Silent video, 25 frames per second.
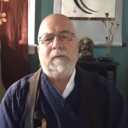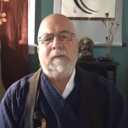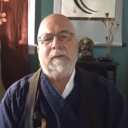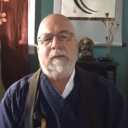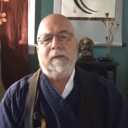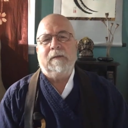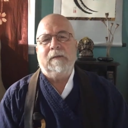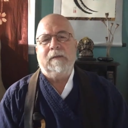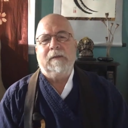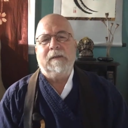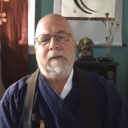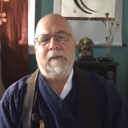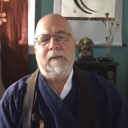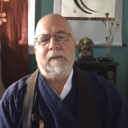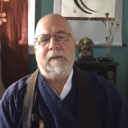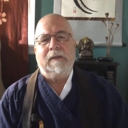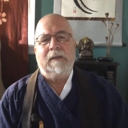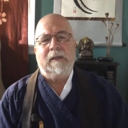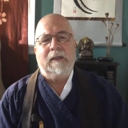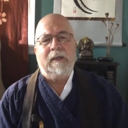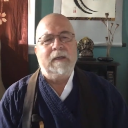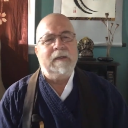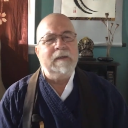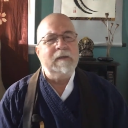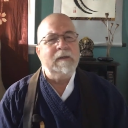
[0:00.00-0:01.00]
tells us,
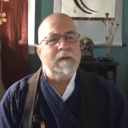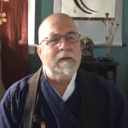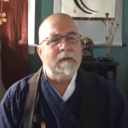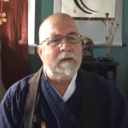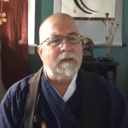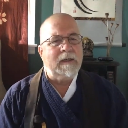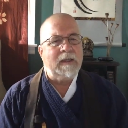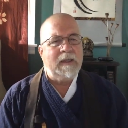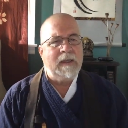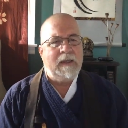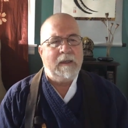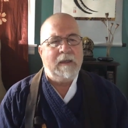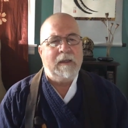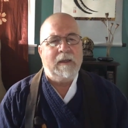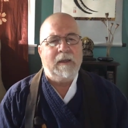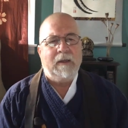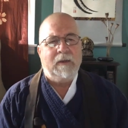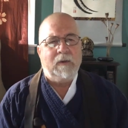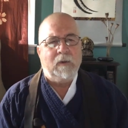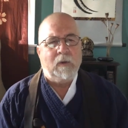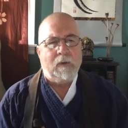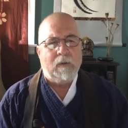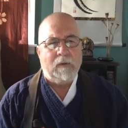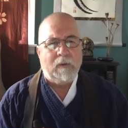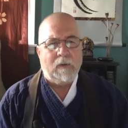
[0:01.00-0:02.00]
En
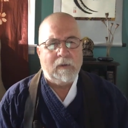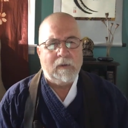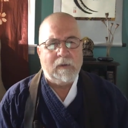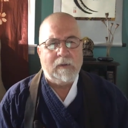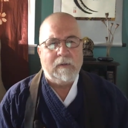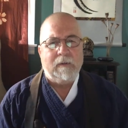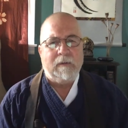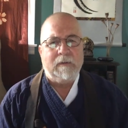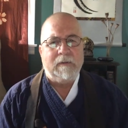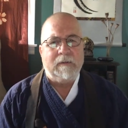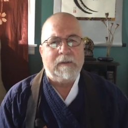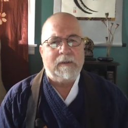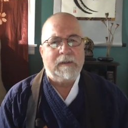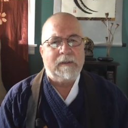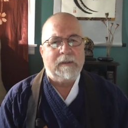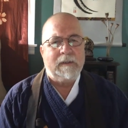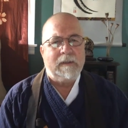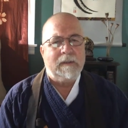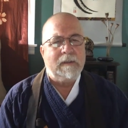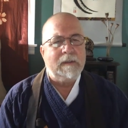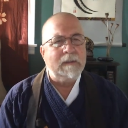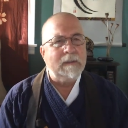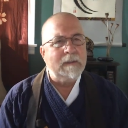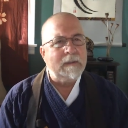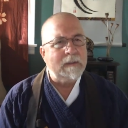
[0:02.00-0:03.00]
archein ho
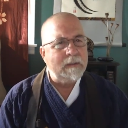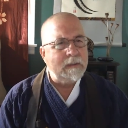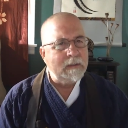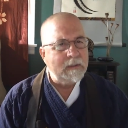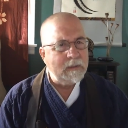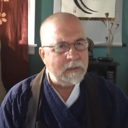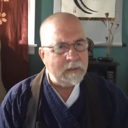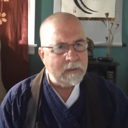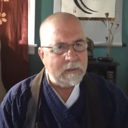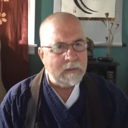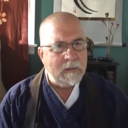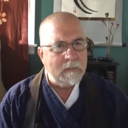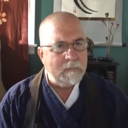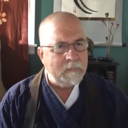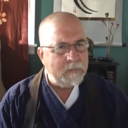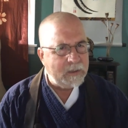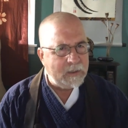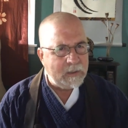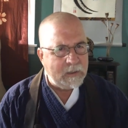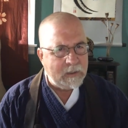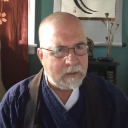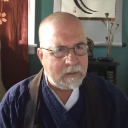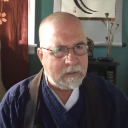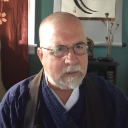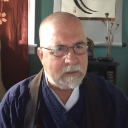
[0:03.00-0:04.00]
logos, in the
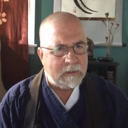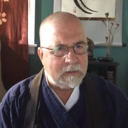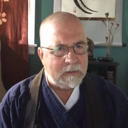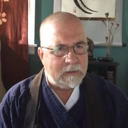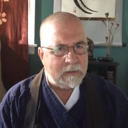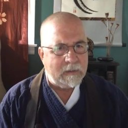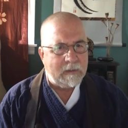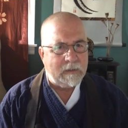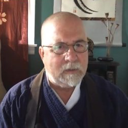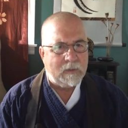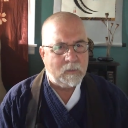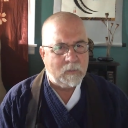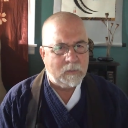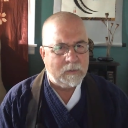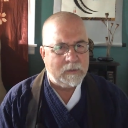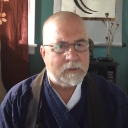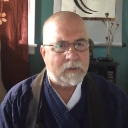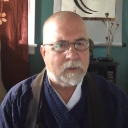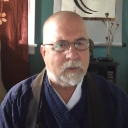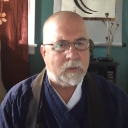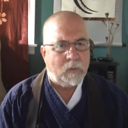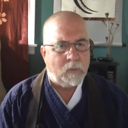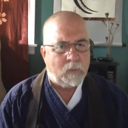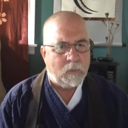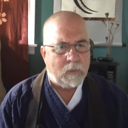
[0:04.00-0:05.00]
beginning was
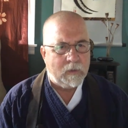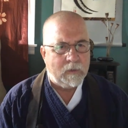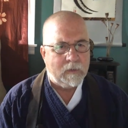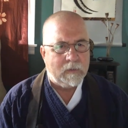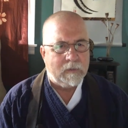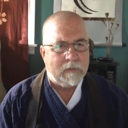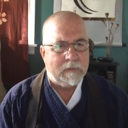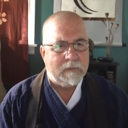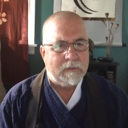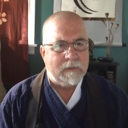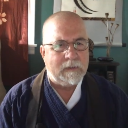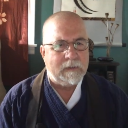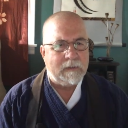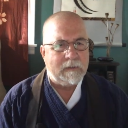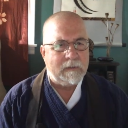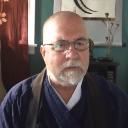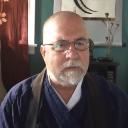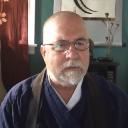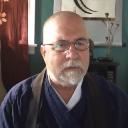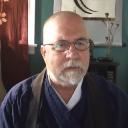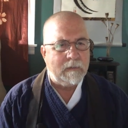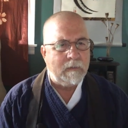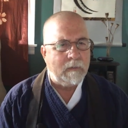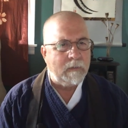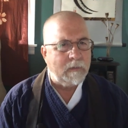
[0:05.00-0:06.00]
the Word,
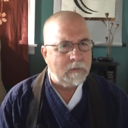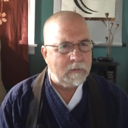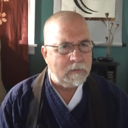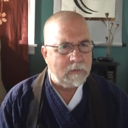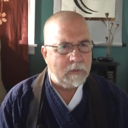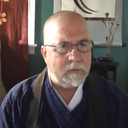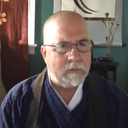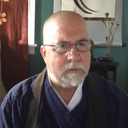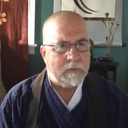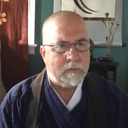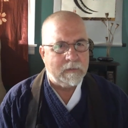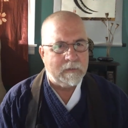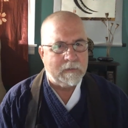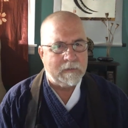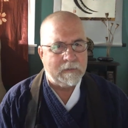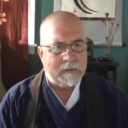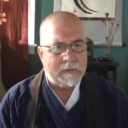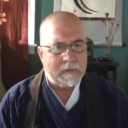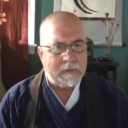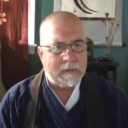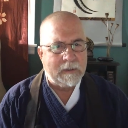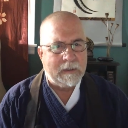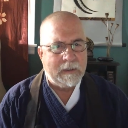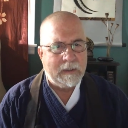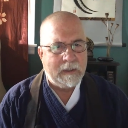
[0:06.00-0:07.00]
the
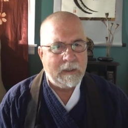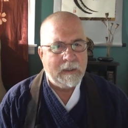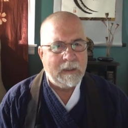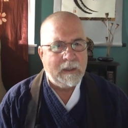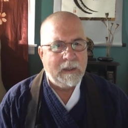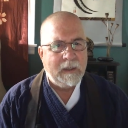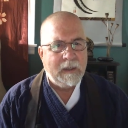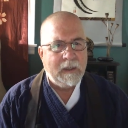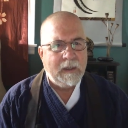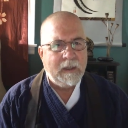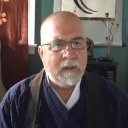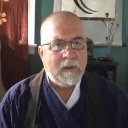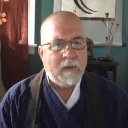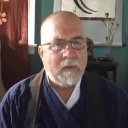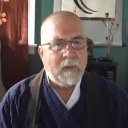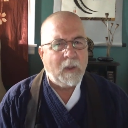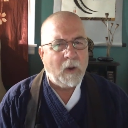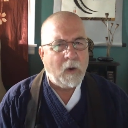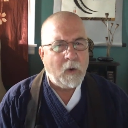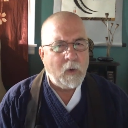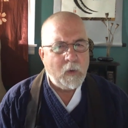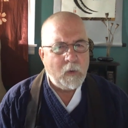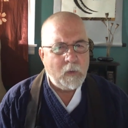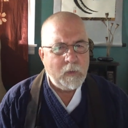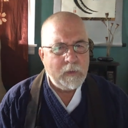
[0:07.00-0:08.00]
Logos. The
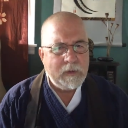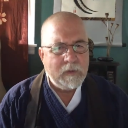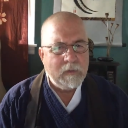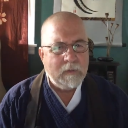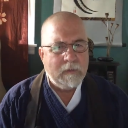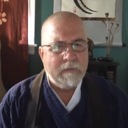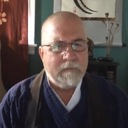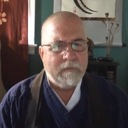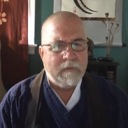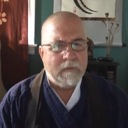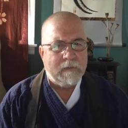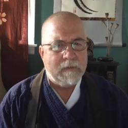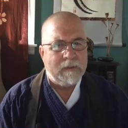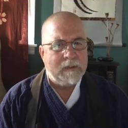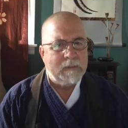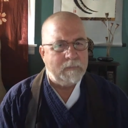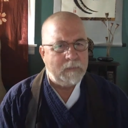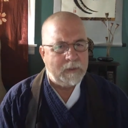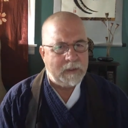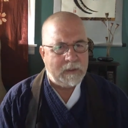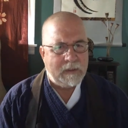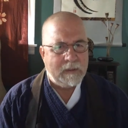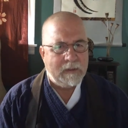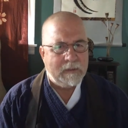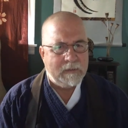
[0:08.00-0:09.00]
whole universe
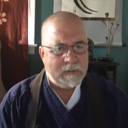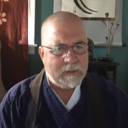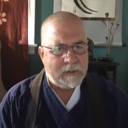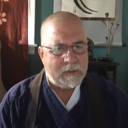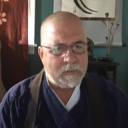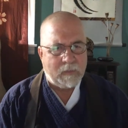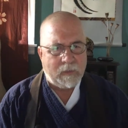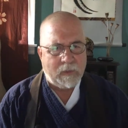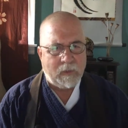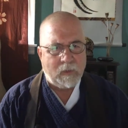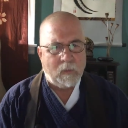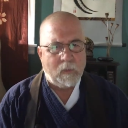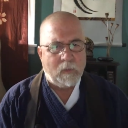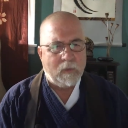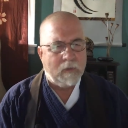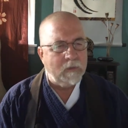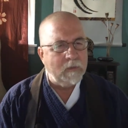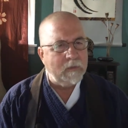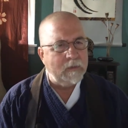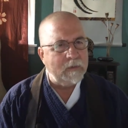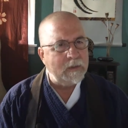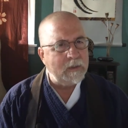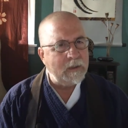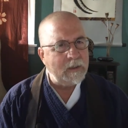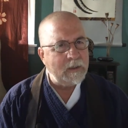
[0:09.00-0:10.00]
begins with a
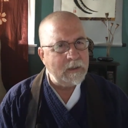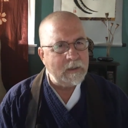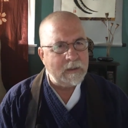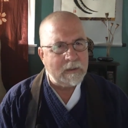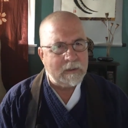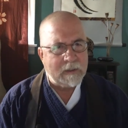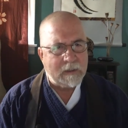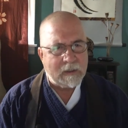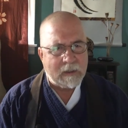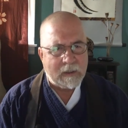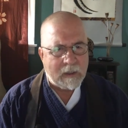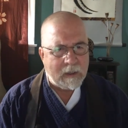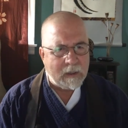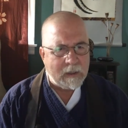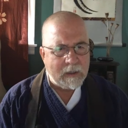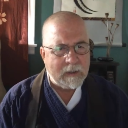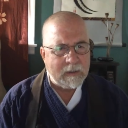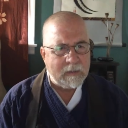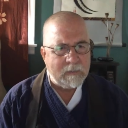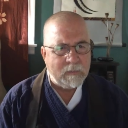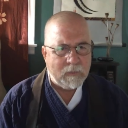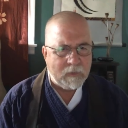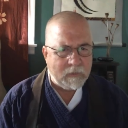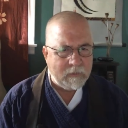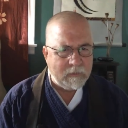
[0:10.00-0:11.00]
word.
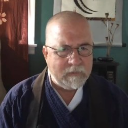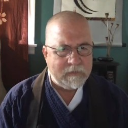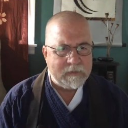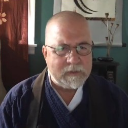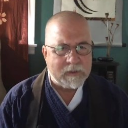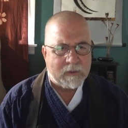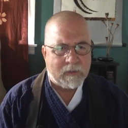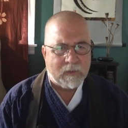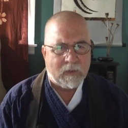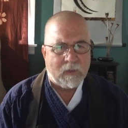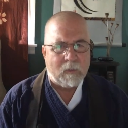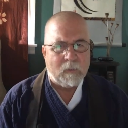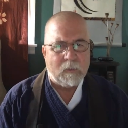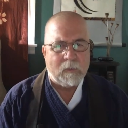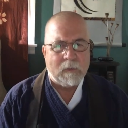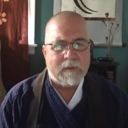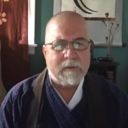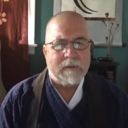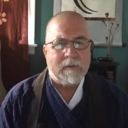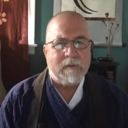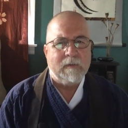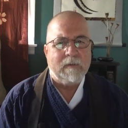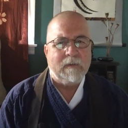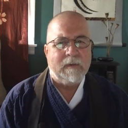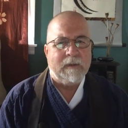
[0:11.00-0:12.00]
God moves on the
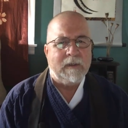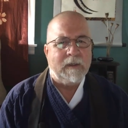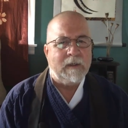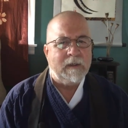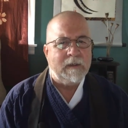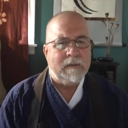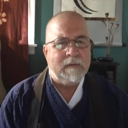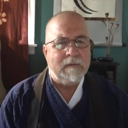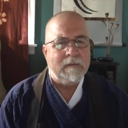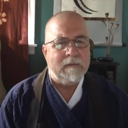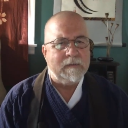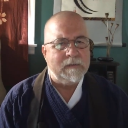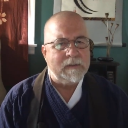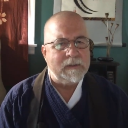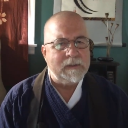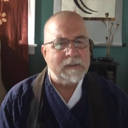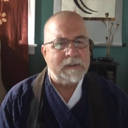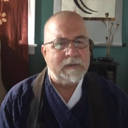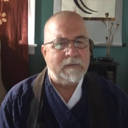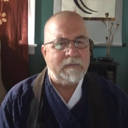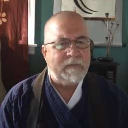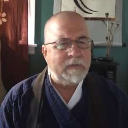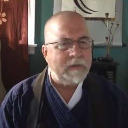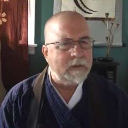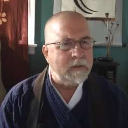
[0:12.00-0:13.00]
water and
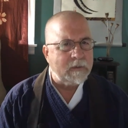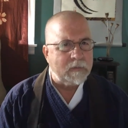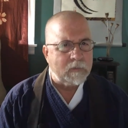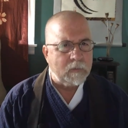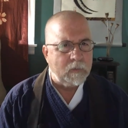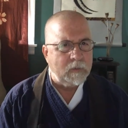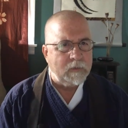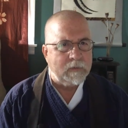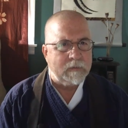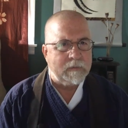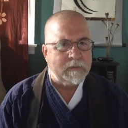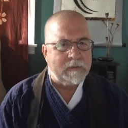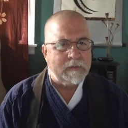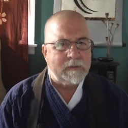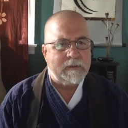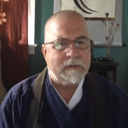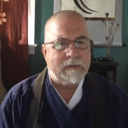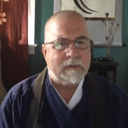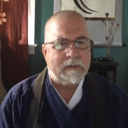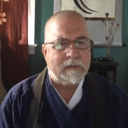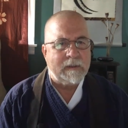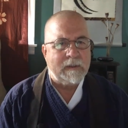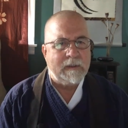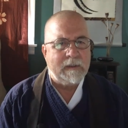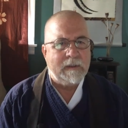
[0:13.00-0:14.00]
utters fiat
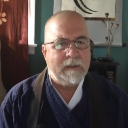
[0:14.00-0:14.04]
lux,